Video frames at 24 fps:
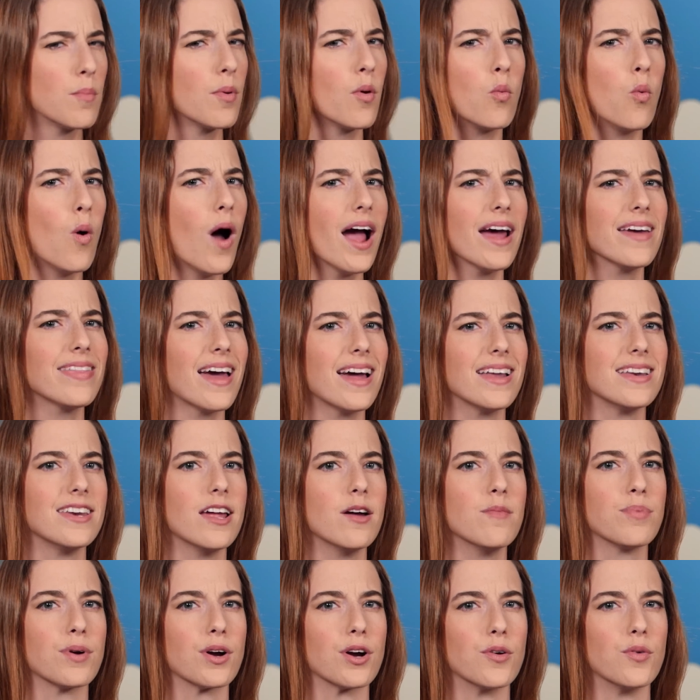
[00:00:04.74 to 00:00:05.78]
But why that
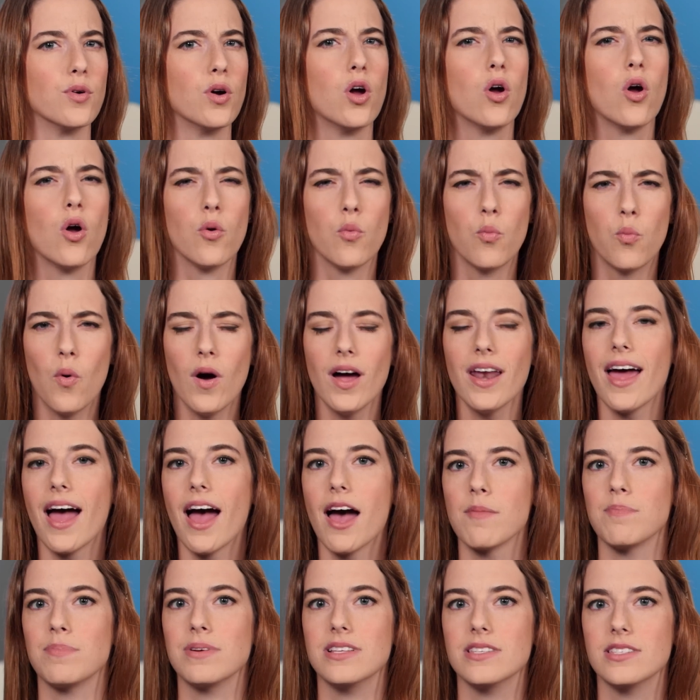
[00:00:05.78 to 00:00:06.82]
number? And what
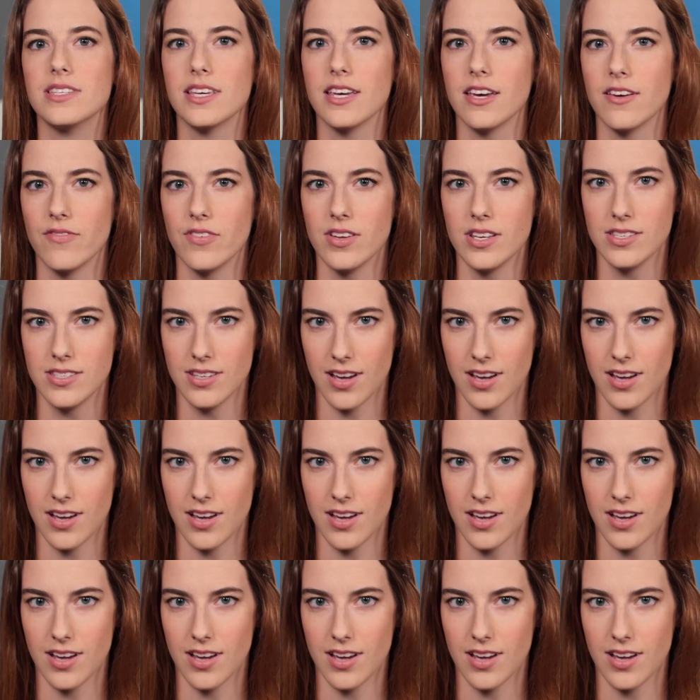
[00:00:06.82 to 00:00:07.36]
happens if it